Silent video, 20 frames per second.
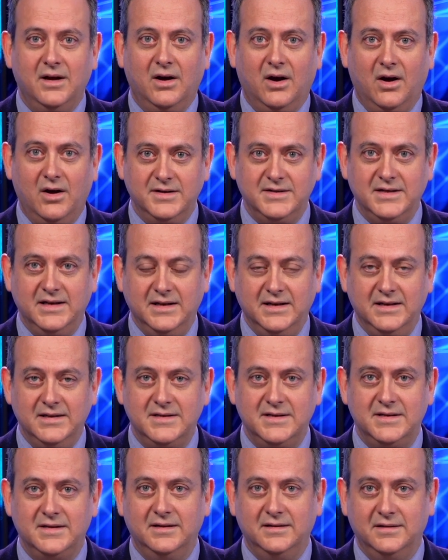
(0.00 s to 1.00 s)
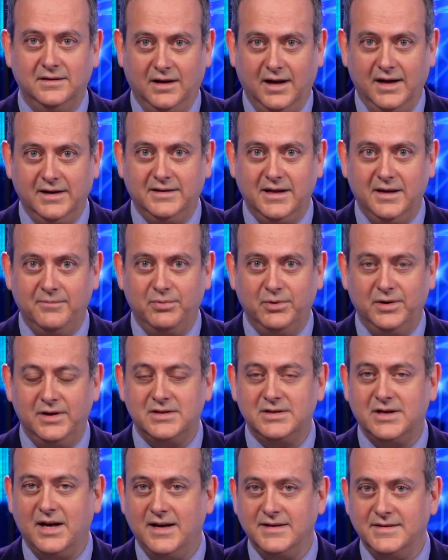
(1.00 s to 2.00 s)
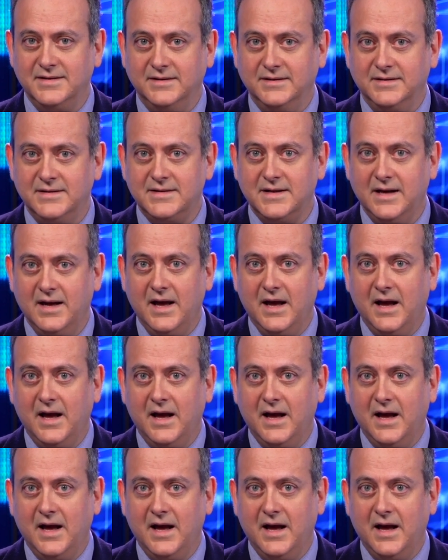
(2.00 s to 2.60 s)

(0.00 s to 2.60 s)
Aussies, like their British cousins,